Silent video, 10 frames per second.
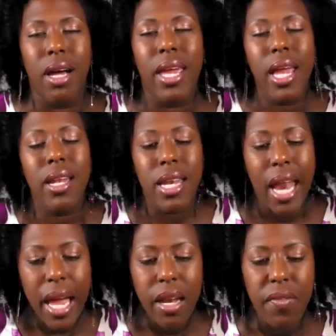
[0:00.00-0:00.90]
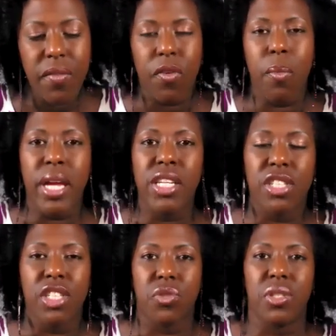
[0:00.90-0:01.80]
again, negative
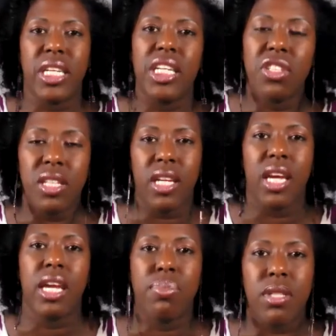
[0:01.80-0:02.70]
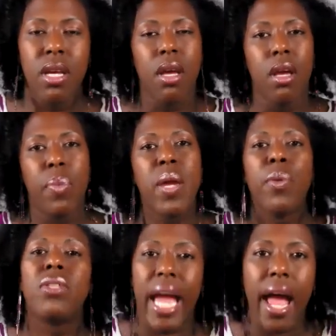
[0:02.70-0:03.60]
information strategically keeps
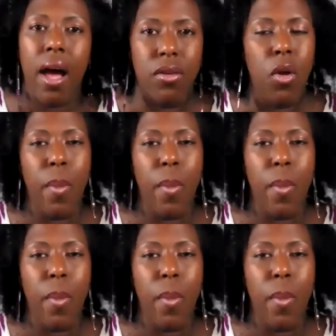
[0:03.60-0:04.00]
people down.